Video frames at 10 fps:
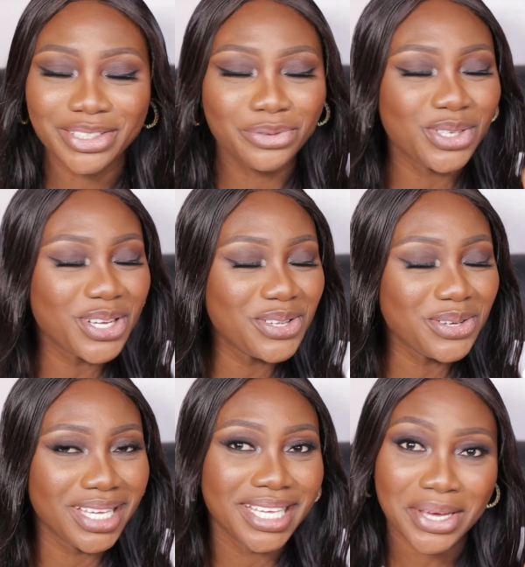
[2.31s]
If you're
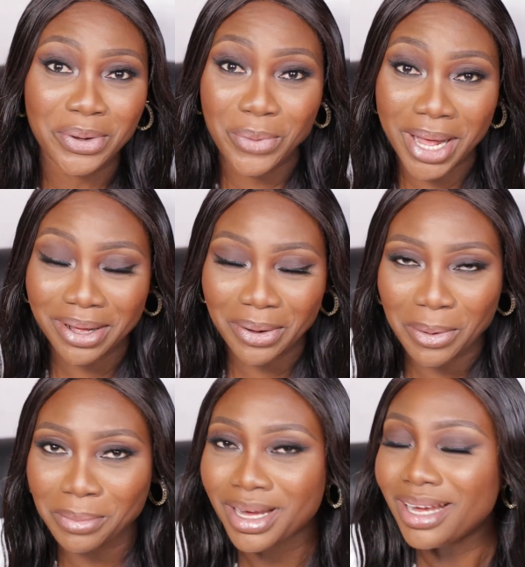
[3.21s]
new here,
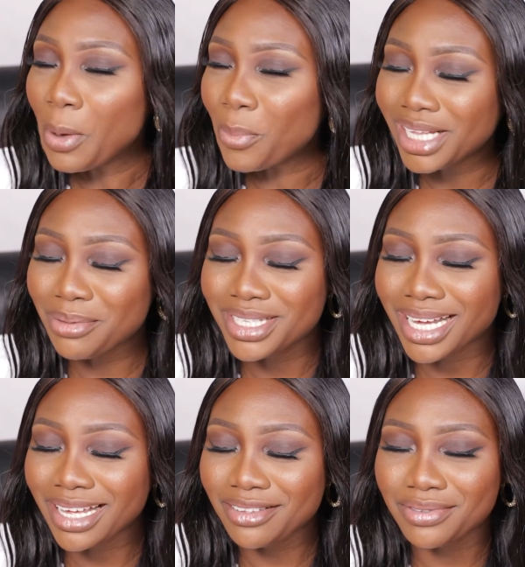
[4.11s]
welcome. My name is
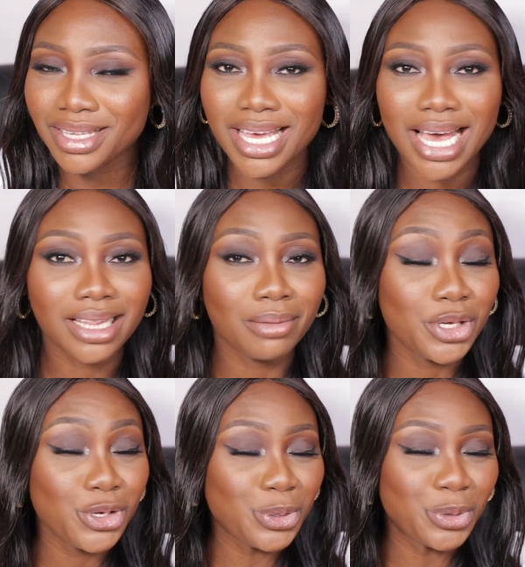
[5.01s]
Ivy and I'm
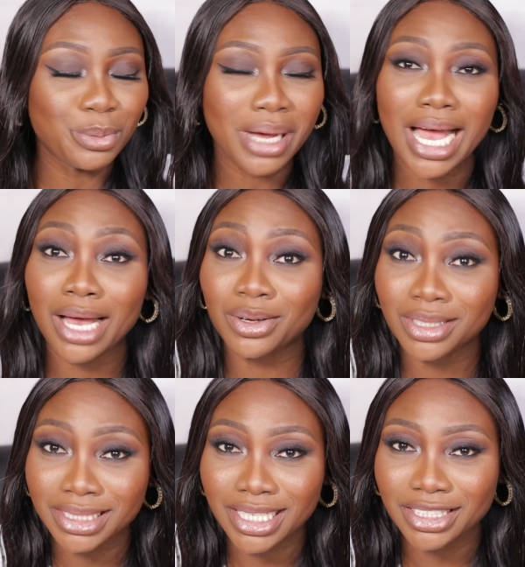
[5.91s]
a YouTuber and
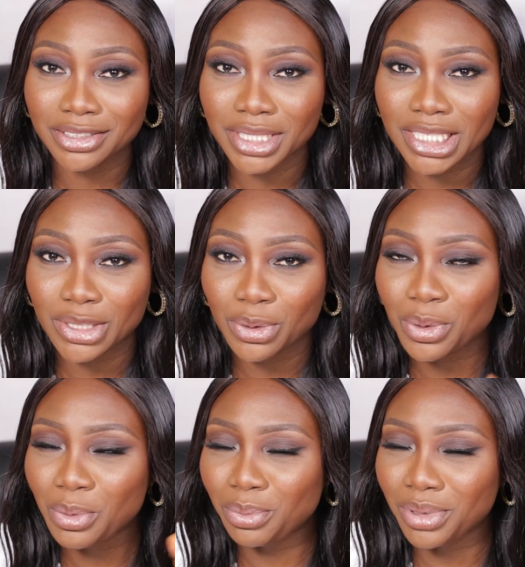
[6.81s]
content
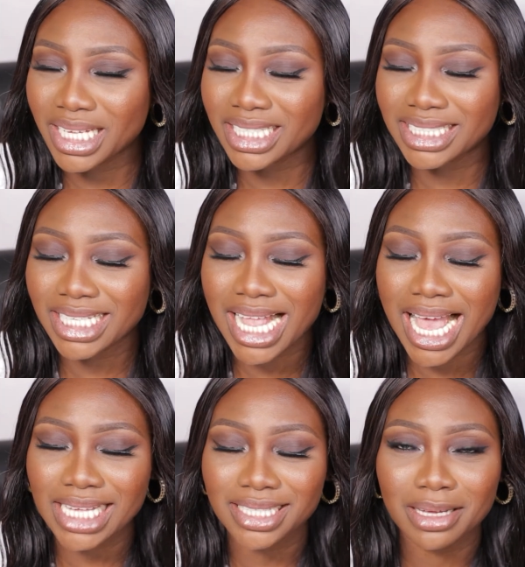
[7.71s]
creator based in
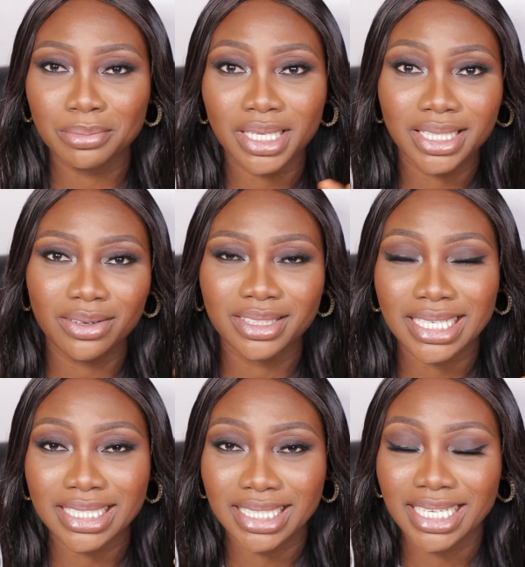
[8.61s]
Asaba,
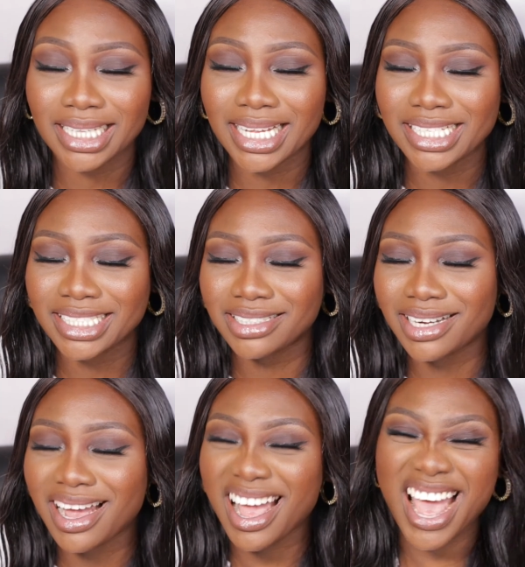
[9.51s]
Delta State,
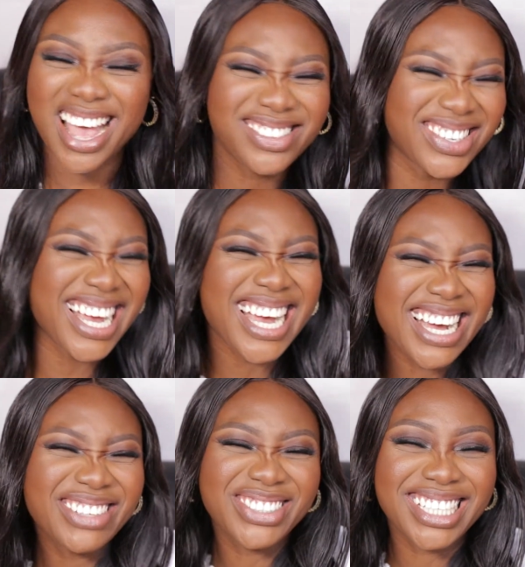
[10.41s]
Nigeria, and we're
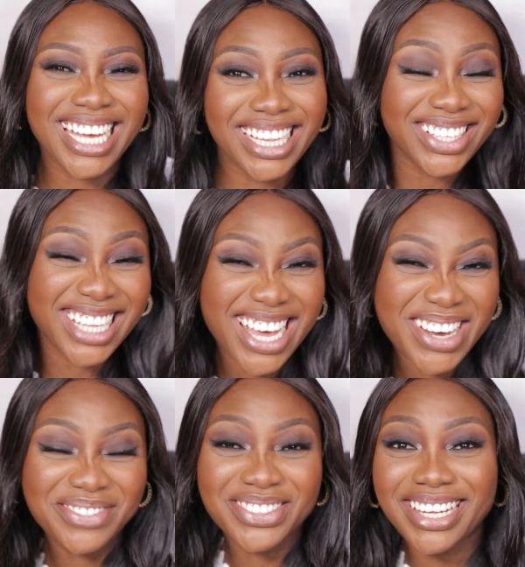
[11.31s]
having another
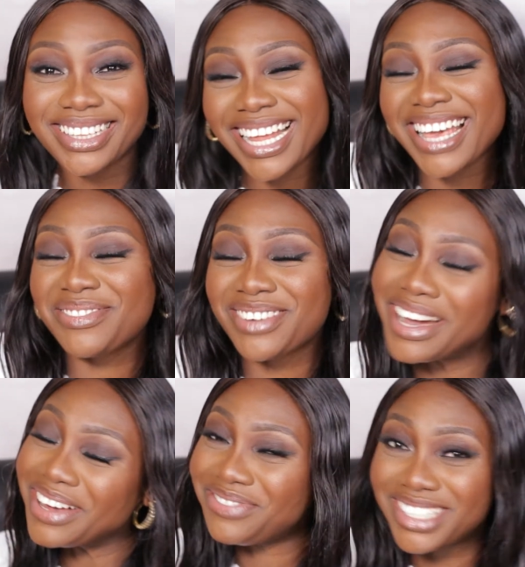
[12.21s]
of our life
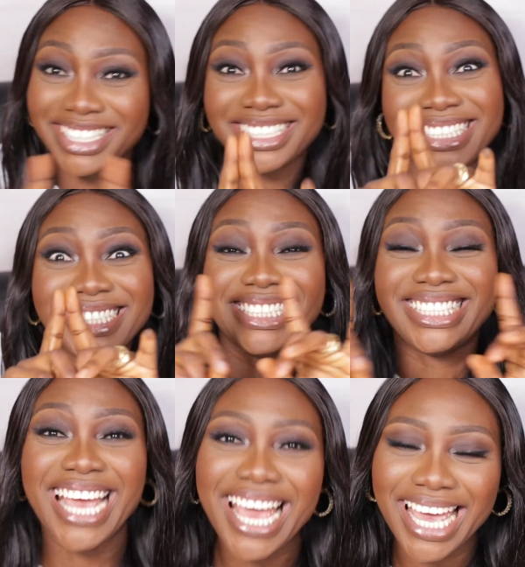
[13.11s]
hack videos
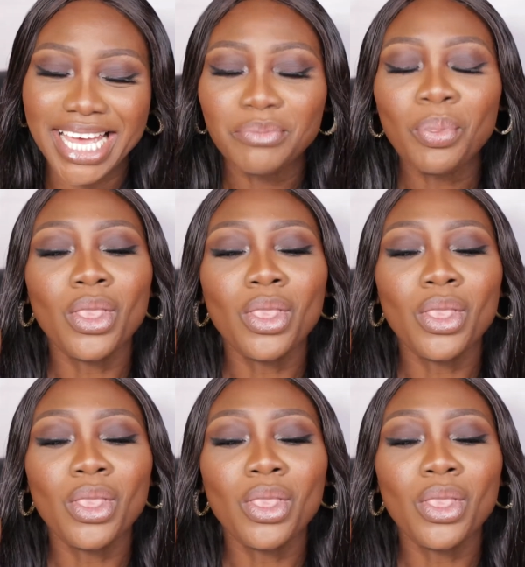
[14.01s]
today.